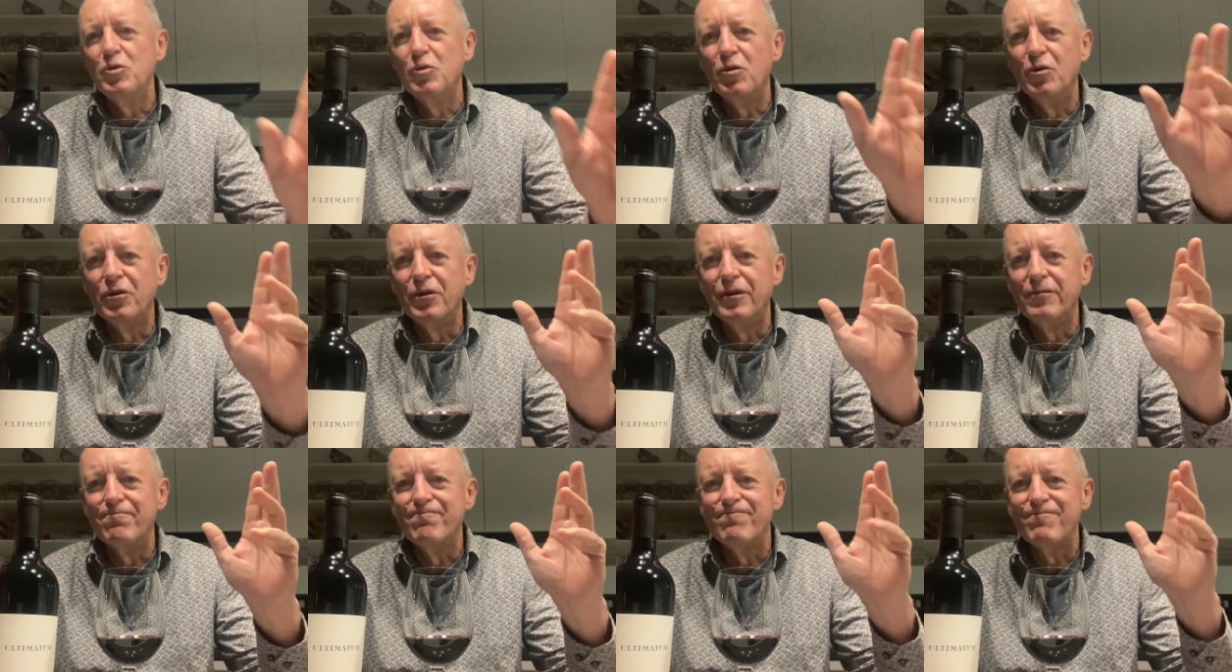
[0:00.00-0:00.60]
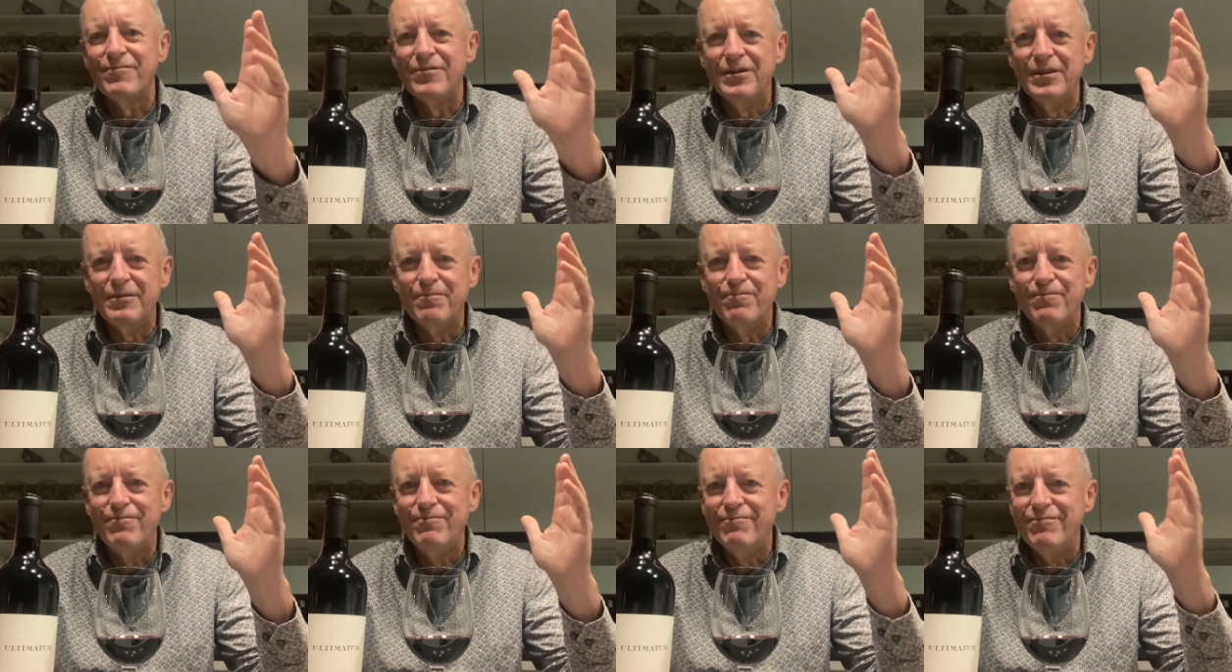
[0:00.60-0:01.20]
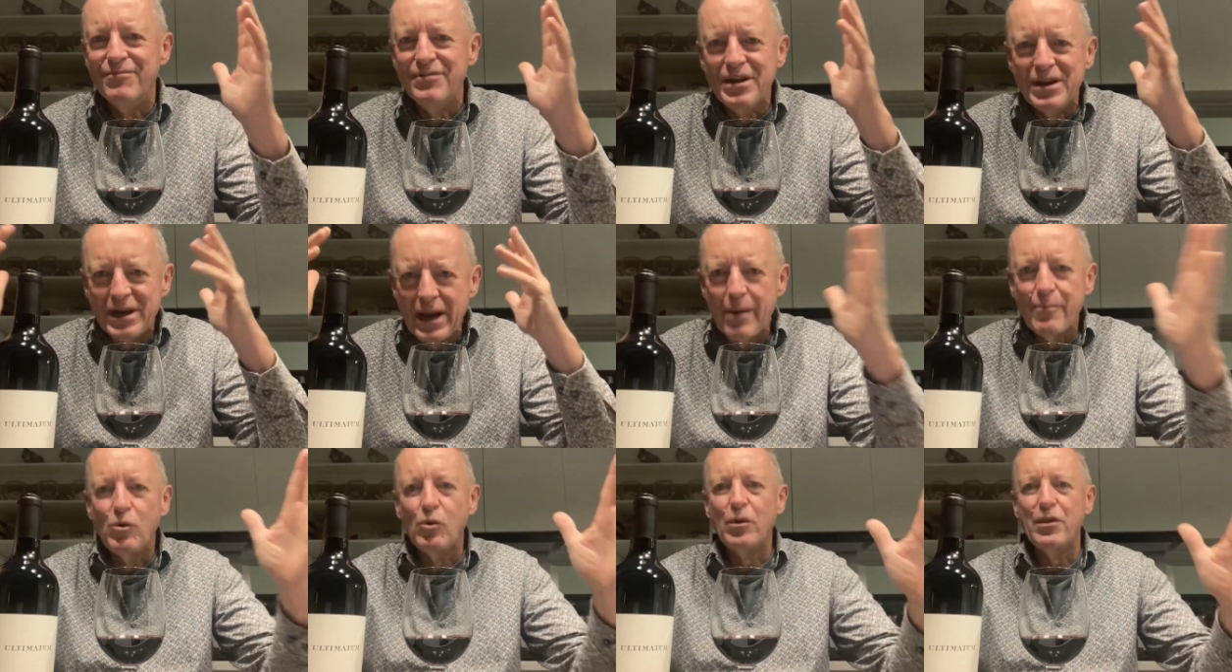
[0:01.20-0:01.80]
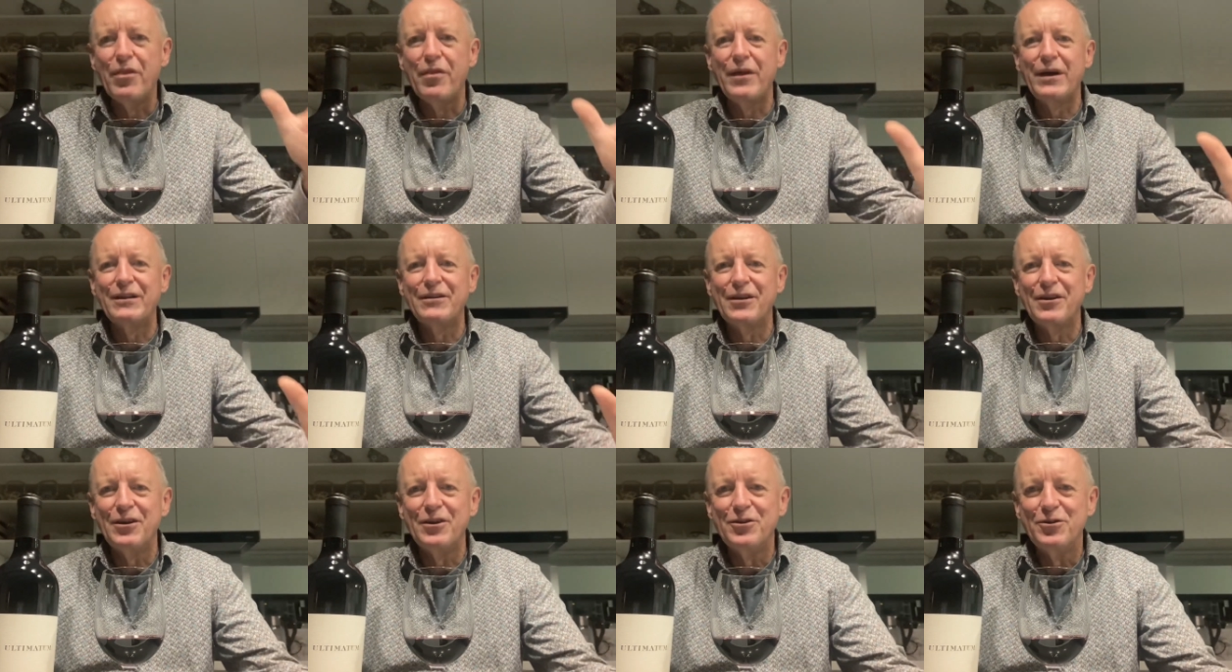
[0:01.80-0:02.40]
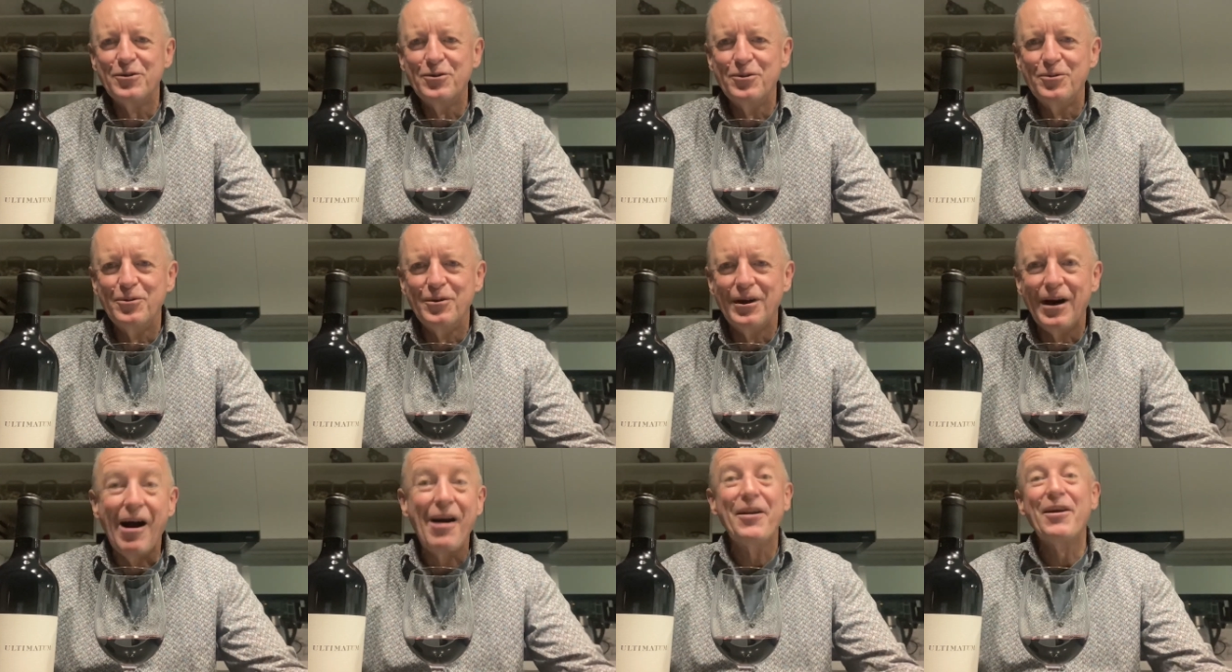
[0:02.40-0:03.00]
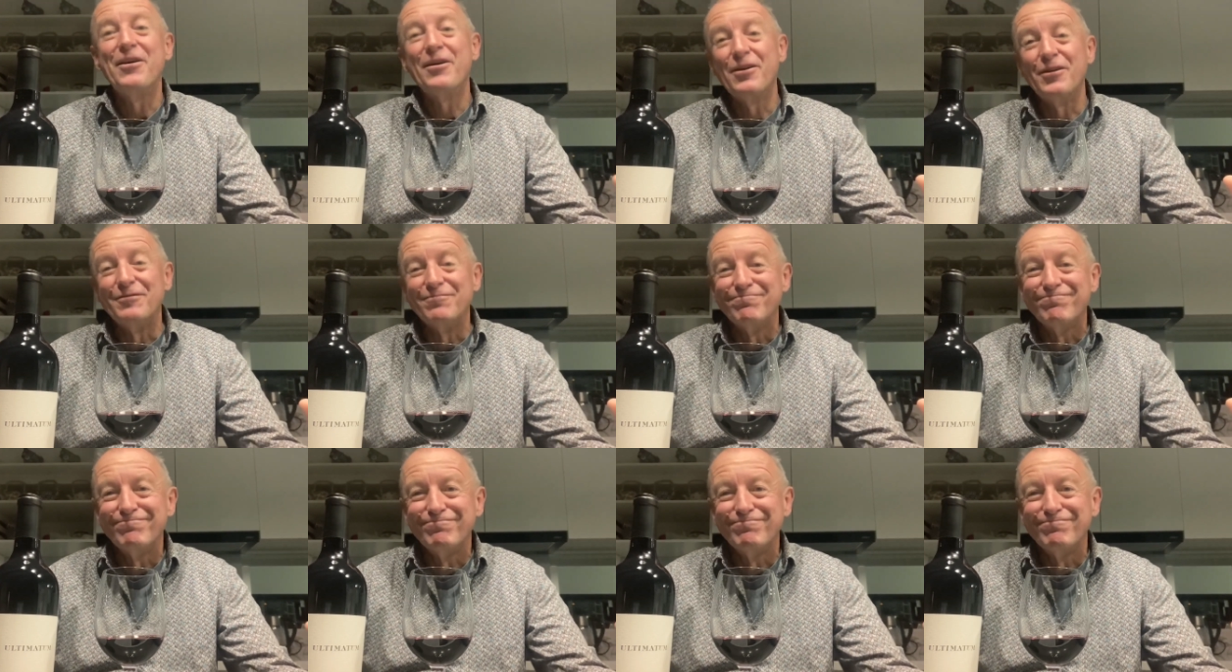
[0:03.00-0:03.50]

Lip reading: or the number one thing that I do, or I don't know.